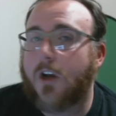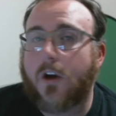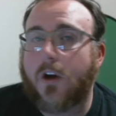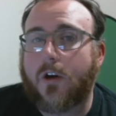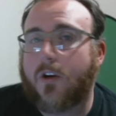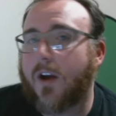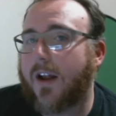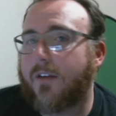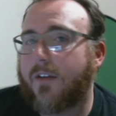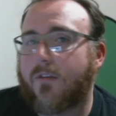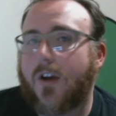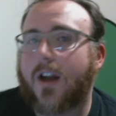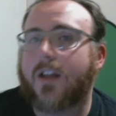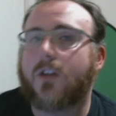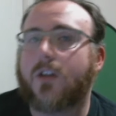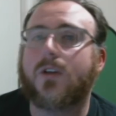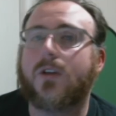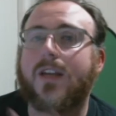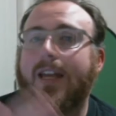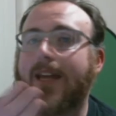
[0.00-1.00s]
creative writing,
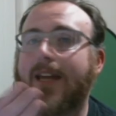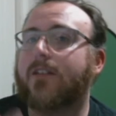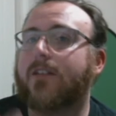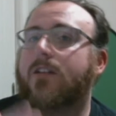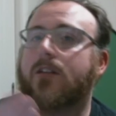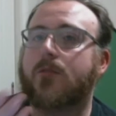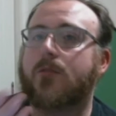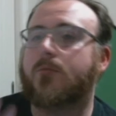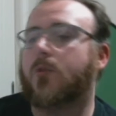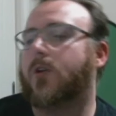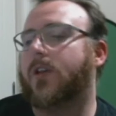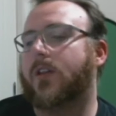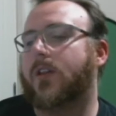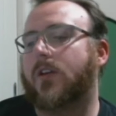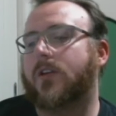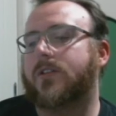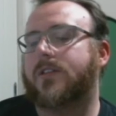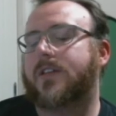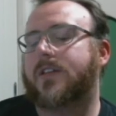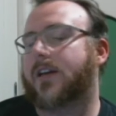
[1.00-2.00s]
you need to put in
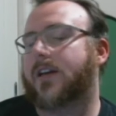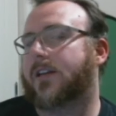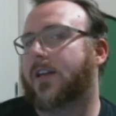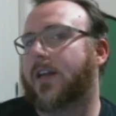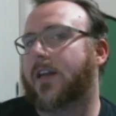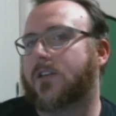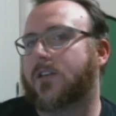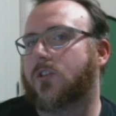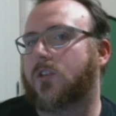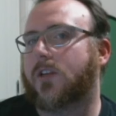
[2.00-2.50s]
those techniques.